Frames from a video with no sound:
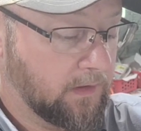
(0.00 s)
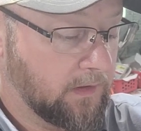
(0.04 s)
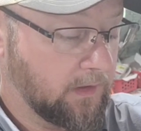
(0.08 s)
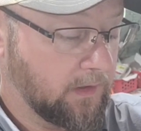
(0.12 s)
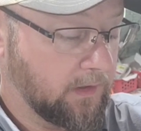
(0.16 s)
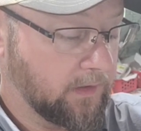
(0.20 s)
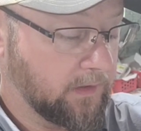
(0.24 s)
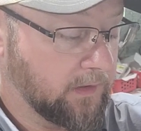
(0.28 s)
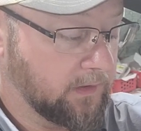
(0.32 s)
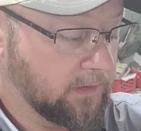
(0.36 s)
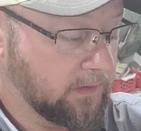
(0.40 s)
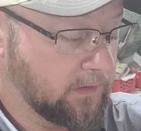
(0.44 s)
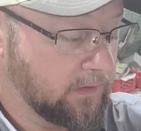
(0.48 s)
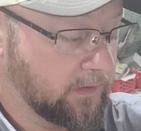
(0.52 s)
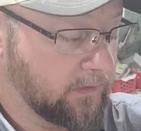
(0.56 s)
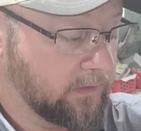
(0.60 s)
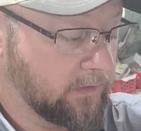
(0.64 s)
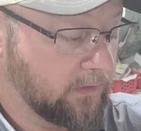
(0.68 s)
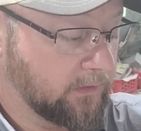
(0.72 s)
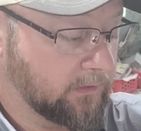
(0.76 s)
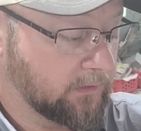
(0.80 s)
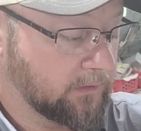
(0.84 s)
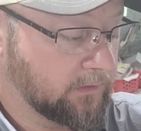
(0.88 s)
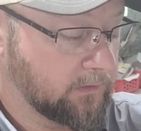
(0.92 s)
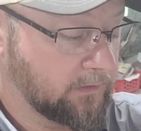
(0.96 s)
I get
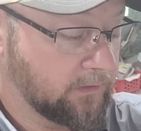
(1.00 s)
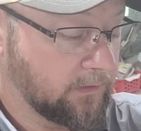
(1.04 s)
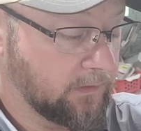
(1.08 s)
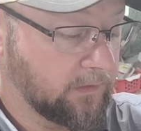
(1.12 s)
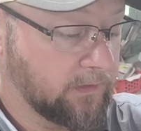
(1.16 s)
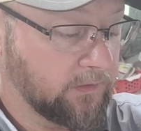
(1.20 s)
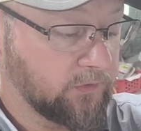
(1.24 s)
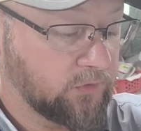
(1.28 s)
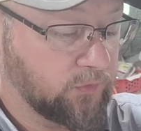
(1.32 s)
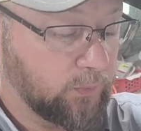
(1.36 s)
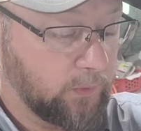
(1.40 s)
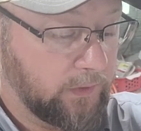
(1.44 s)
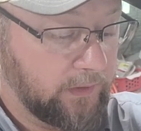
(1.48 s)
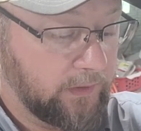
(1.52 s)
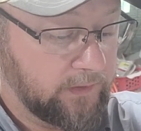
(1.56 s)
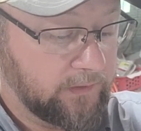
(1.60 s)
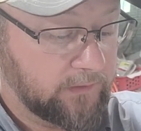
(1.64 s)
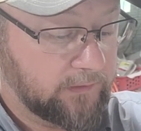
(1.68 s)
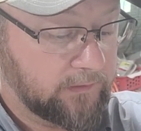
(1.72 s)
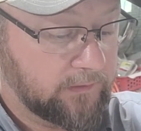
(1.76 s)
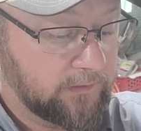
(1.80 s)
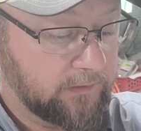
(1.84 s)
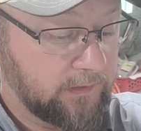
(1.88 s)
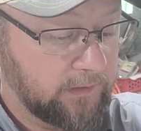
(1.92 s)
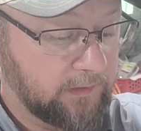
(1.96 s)
nothing this way,
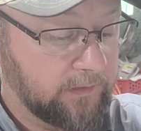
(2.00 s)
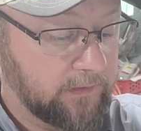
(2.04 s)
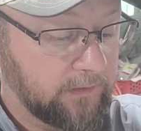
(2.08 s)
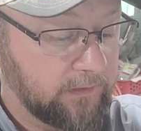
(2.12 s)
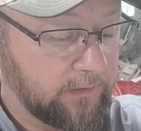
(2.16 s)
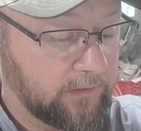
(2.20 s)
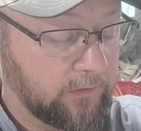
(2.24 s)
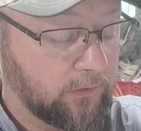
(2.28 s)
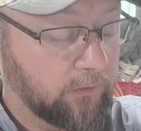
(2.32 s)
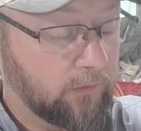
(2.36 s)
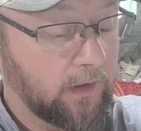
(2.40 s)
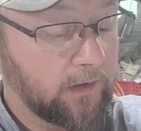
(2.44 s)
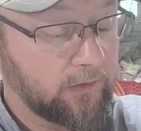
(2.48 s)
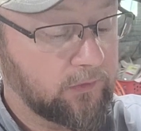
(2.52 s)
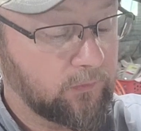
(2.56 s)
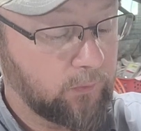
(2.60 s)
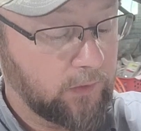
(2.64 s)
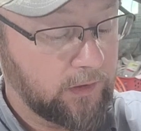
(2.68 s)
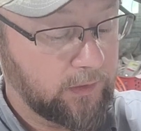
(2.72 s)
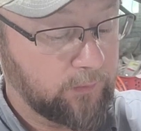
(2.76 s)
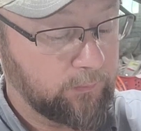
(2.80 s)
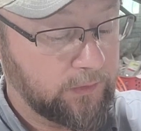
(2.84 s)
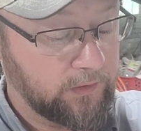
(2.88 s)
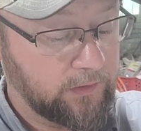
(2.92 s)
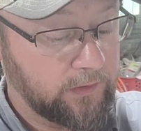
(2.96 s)
in the correct
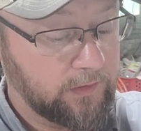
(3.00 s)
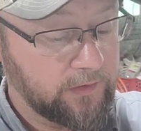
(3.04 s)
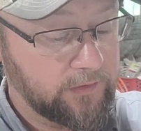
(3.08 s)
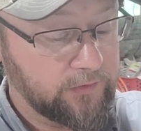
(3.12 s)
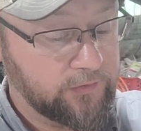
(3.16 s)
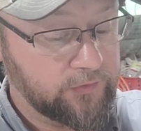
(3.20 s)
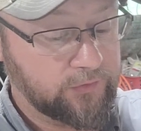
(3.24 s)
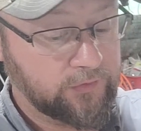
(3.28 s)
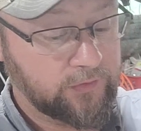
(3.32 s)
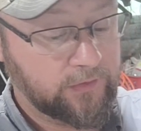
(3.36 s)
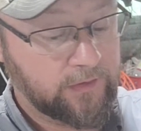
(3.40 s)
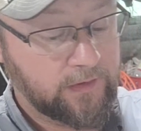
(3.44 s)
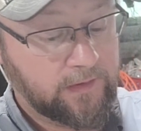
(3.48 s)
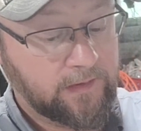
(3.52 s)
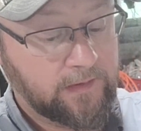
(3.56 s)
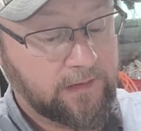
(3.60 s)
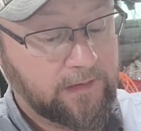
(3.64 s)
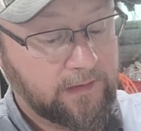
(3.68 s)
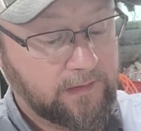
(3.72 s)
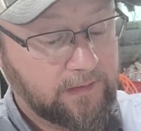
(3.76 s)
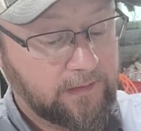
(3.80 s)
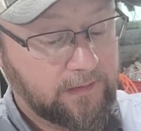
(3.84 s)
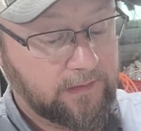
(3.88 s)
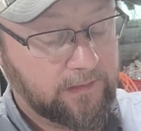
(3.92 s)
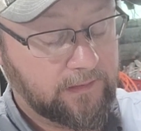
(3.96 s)
way, because
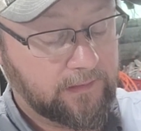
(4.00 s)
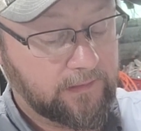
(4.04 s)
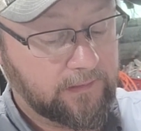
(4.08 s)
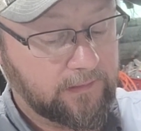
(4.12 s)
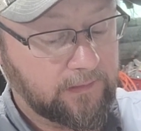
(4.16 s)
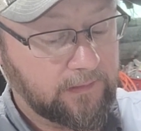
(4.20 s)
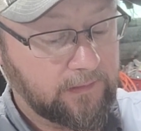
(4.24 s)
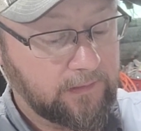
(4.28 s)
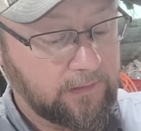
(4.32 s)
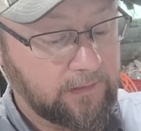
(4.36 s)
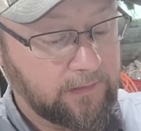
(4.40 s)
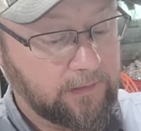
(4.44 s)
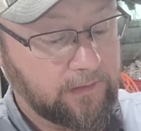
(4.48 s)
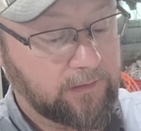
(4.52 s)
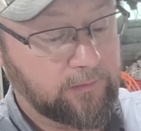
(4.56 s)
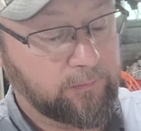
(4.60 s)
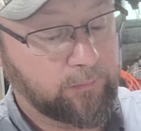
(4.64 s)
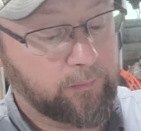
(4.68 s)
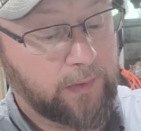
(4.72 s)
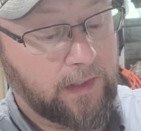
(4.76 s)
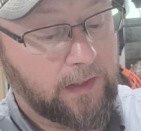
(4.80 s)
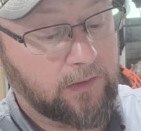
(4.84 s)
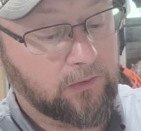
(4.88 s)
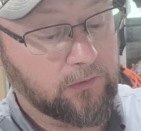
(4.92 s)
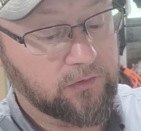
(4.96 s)
the
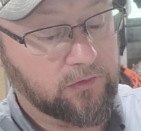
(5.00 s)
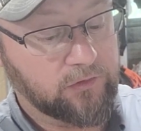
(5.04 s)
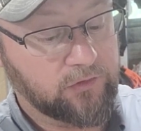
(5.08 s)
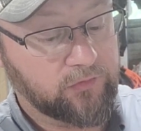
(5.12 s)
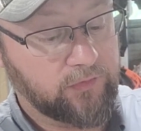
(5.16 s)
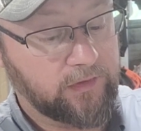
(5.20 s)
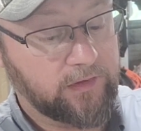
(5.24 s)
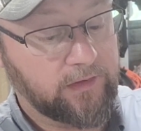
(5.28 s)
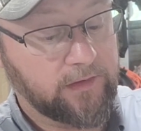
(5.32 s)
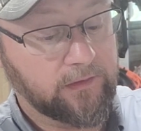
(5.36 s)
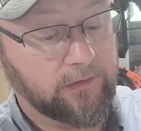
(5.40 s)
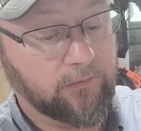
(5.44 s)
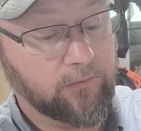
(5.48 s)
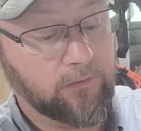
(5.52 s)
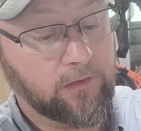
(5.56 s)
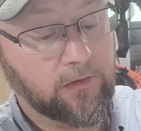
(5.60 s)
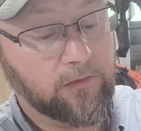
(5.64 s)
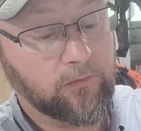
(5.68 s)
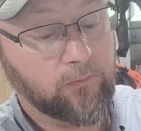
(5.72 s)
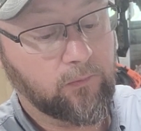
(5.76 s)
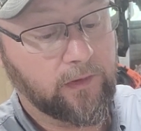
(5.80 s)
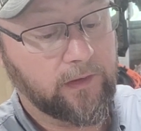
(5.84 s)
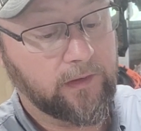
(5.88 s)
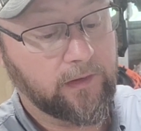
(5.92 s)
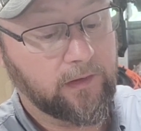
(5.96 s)
power is feeding the
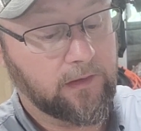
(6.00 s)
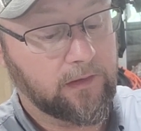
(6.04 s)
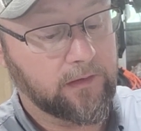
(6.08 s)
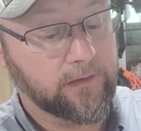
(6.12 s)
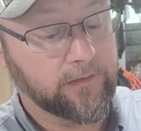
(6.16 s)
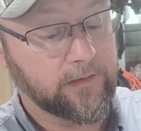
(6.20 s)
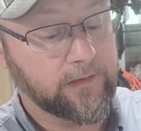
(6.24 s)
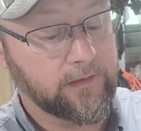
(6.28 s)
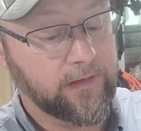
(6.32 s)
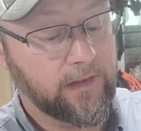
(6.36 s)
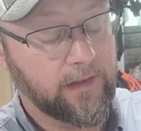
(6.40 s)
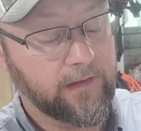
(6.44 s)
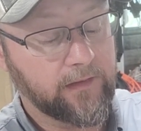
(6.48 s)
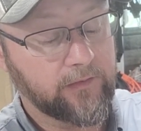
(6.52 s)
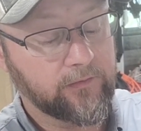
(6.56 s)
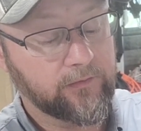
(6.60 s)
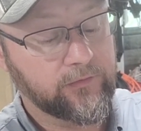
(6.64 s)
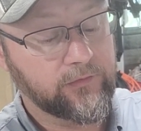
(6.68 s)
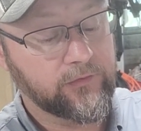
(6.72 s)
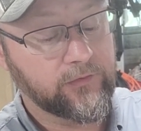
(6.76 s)
wrong way on the diode.